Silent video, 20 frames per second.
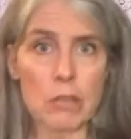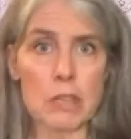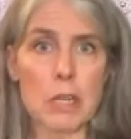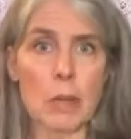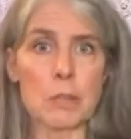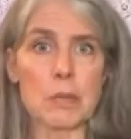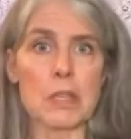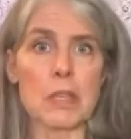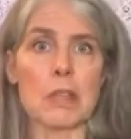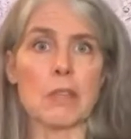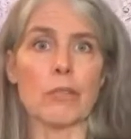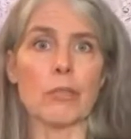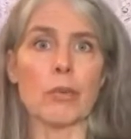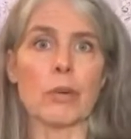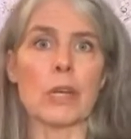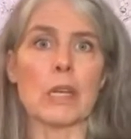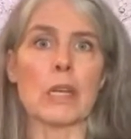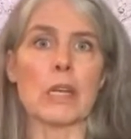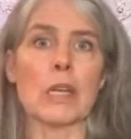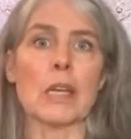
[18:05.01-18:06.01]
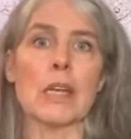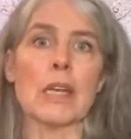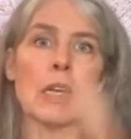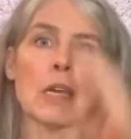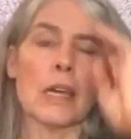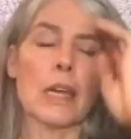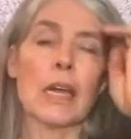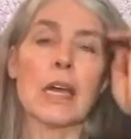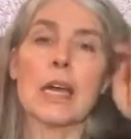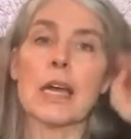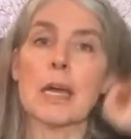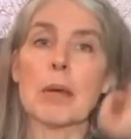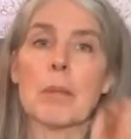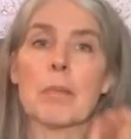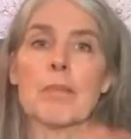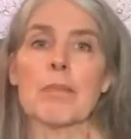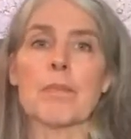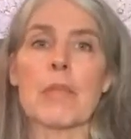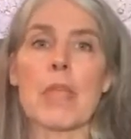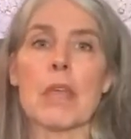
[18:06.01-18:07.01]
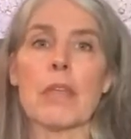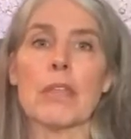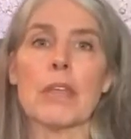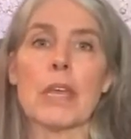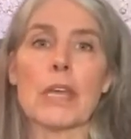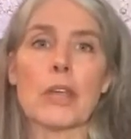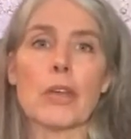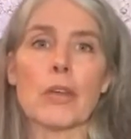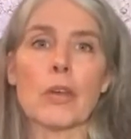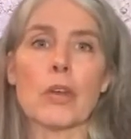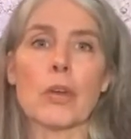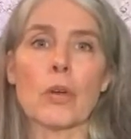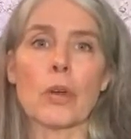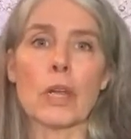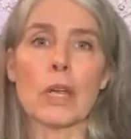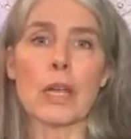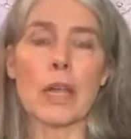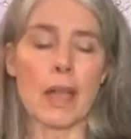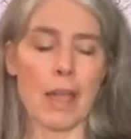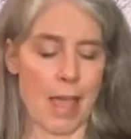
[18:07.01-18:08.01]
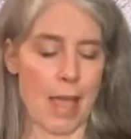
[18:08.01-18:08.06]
depths of the void. Thank you, Nuri.